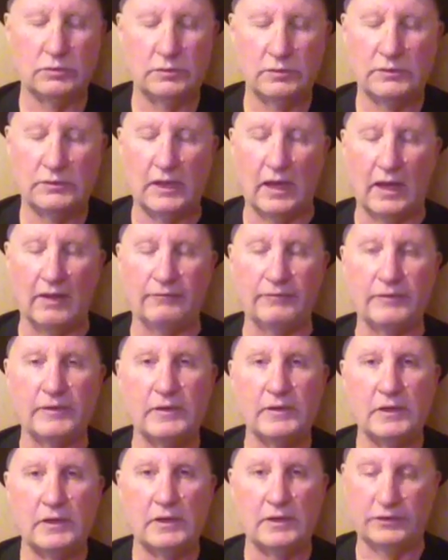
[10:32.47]
tough
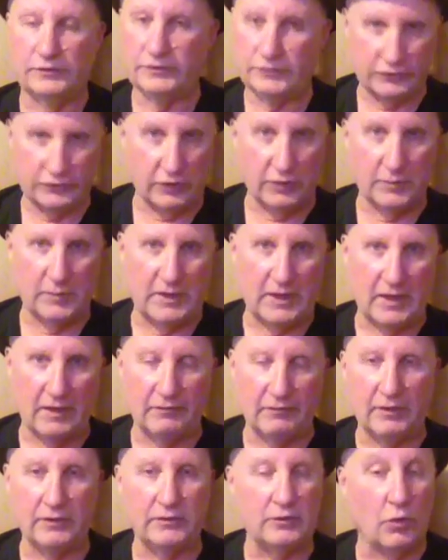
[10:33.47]
because it's going to be
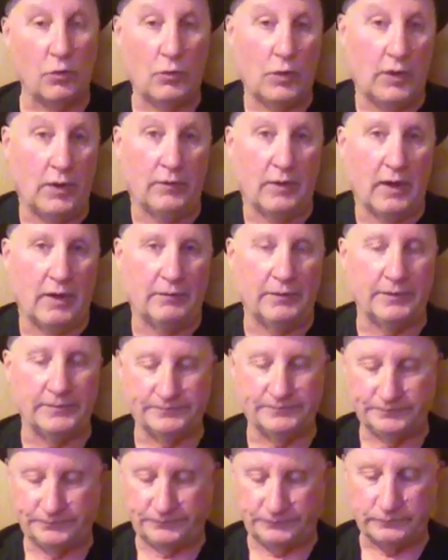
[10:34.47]
heavy. No way around
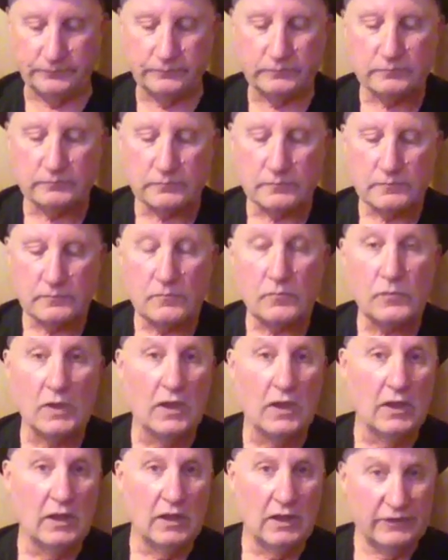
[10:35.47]
it.
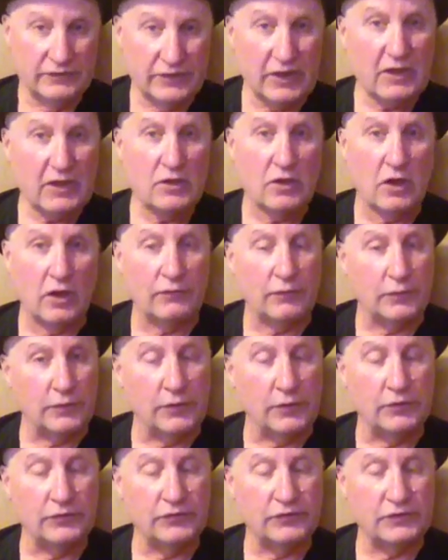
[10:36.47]
Second off, when
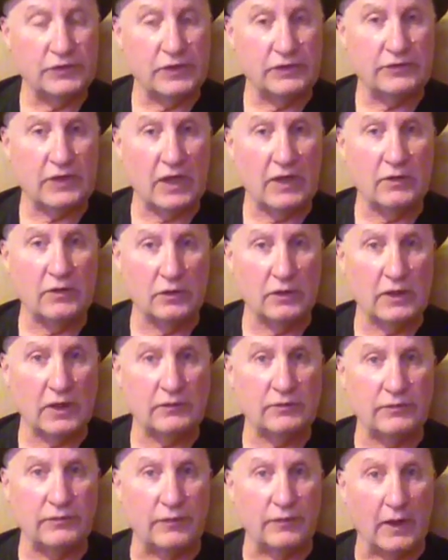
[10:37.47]
you decide to
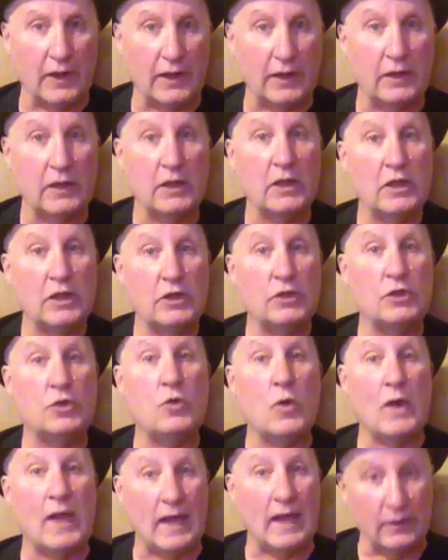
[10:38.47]
electrify it,
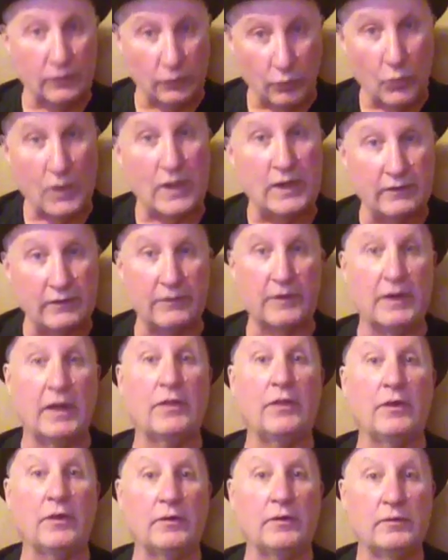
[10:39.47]
you add the weight of
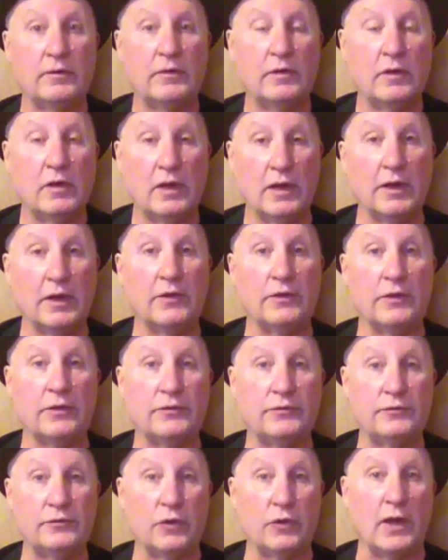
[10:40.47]
another
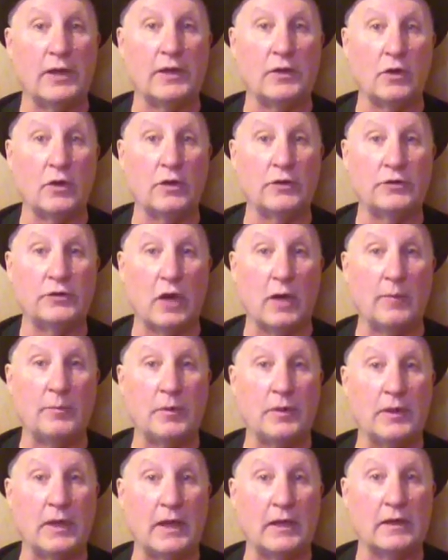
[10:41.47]
trike on top
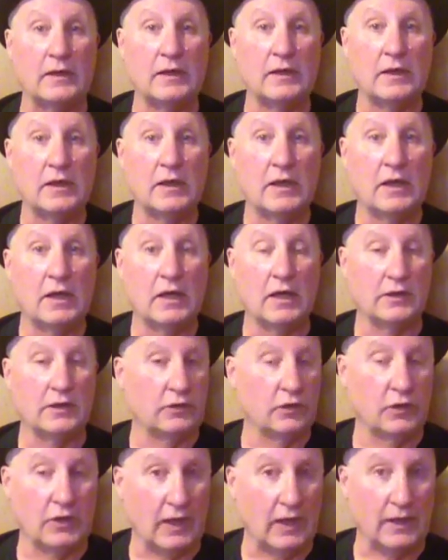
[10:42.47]
of that.
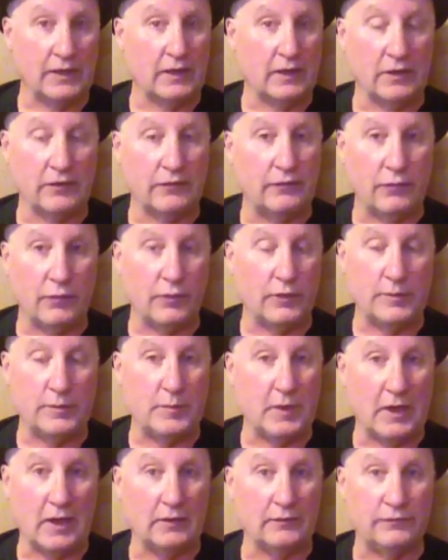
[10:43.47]
Again, I add another 40
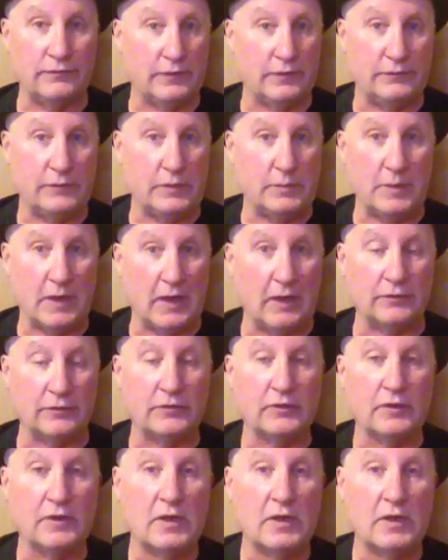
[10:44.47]
pounds, 50 pounds